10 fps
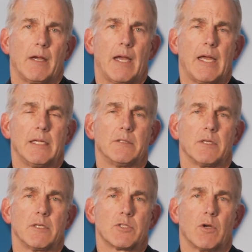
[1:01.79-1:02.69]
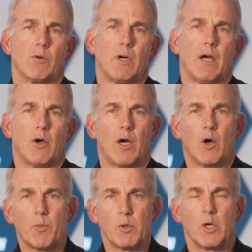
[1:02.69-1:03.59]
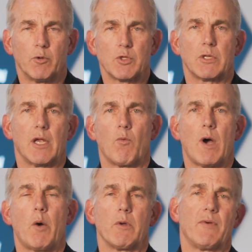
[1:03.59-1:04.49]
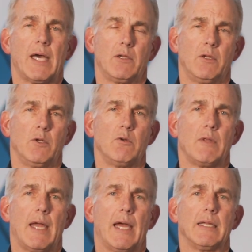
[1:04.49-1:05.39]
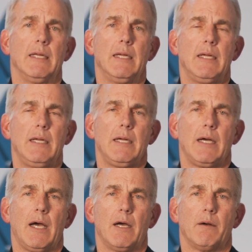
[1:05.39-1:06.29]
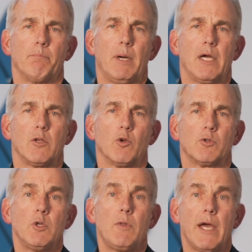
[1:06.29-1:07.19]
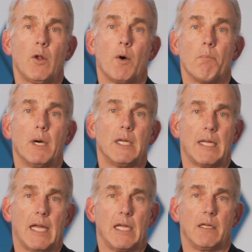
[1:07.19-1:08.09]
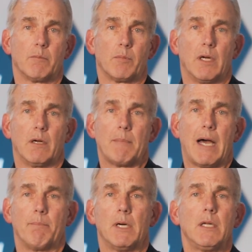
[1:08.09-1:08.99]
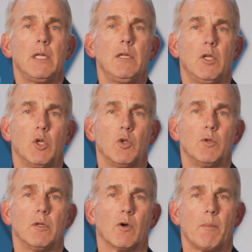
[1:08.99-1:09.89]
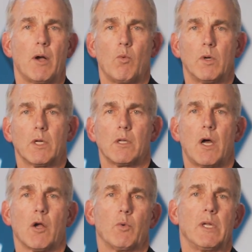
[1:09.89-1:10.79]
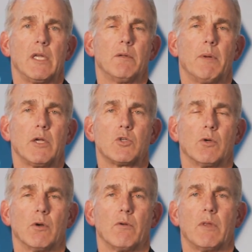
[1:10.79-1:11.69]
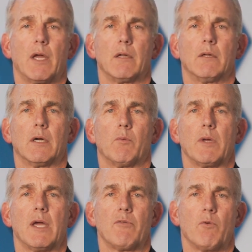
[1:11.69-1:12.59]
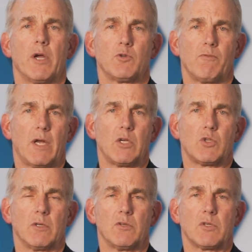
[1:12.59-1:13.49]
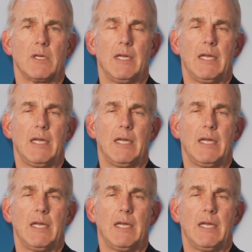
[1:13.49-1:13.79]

And so I hope you understand why we've had to do that. But you'll do that on Monday. By Monday noon or about 1 o'clock, we need to make sure that we have the reservations.